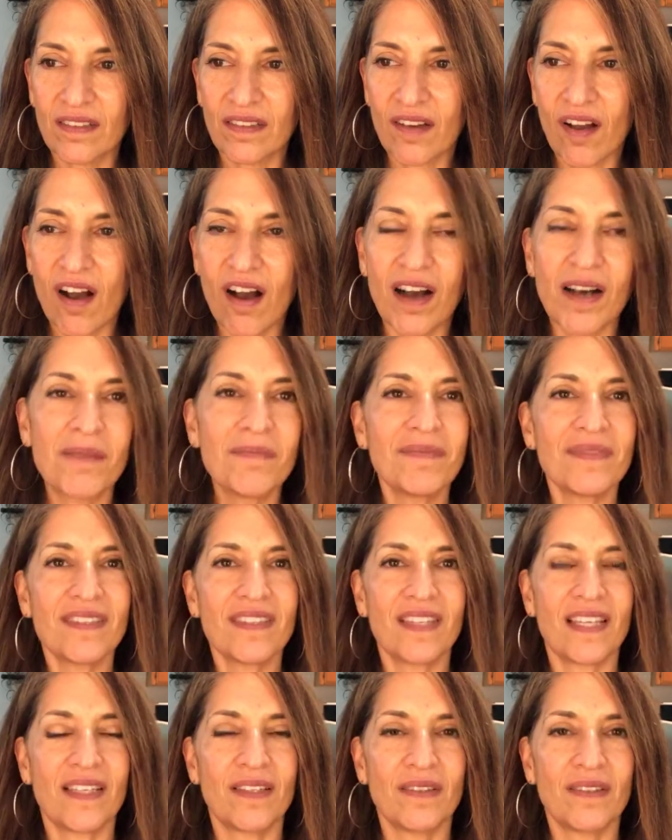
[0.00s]

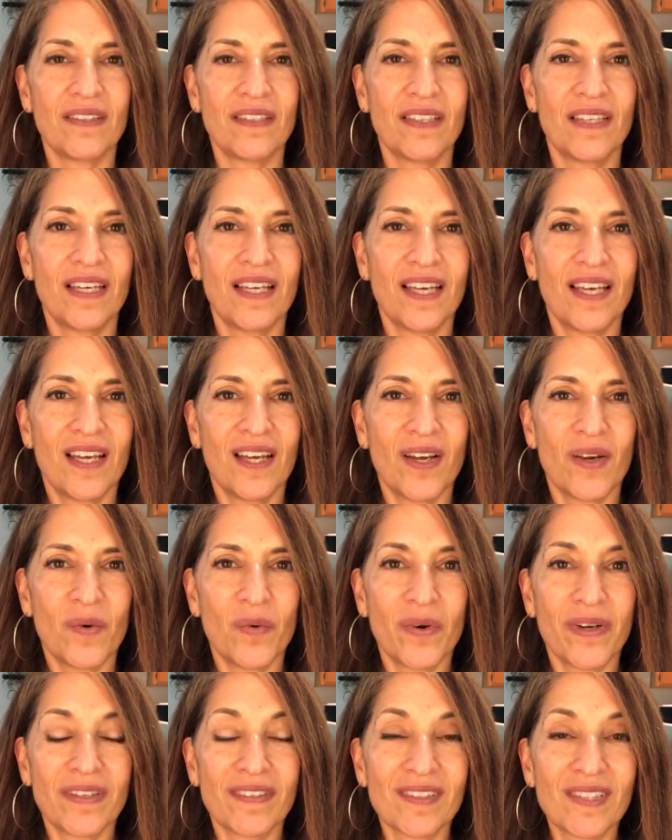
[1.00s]
calms and
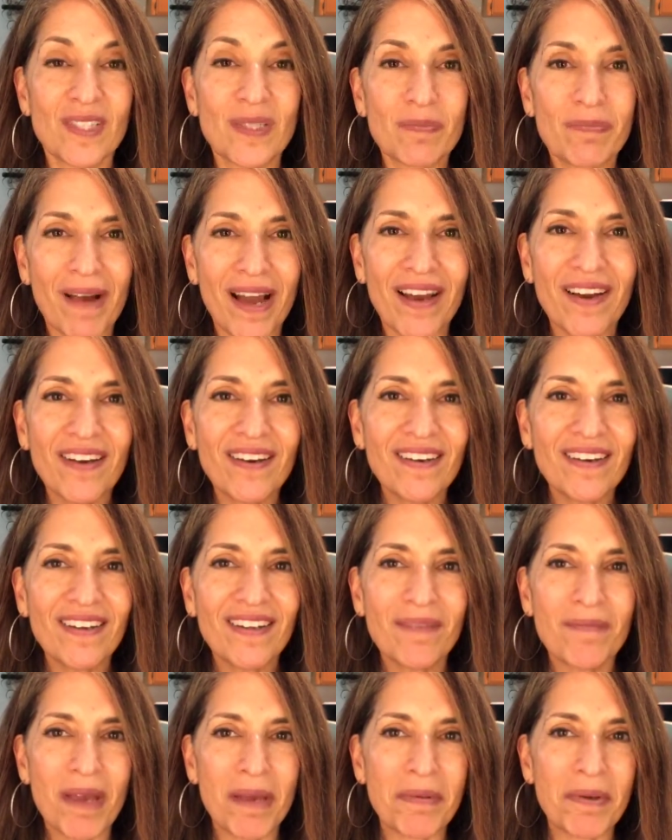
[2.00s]
we're inspired
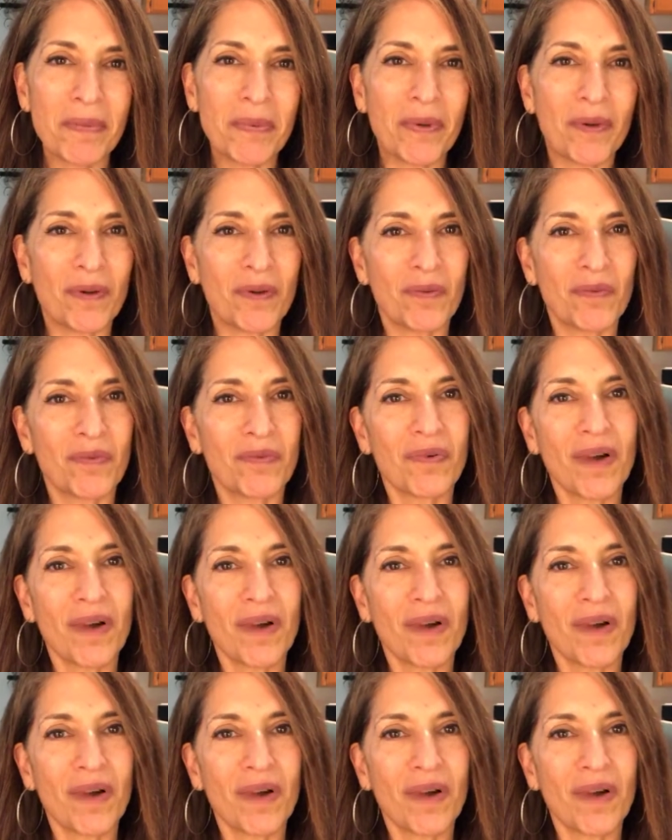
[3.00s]
and maybe we'll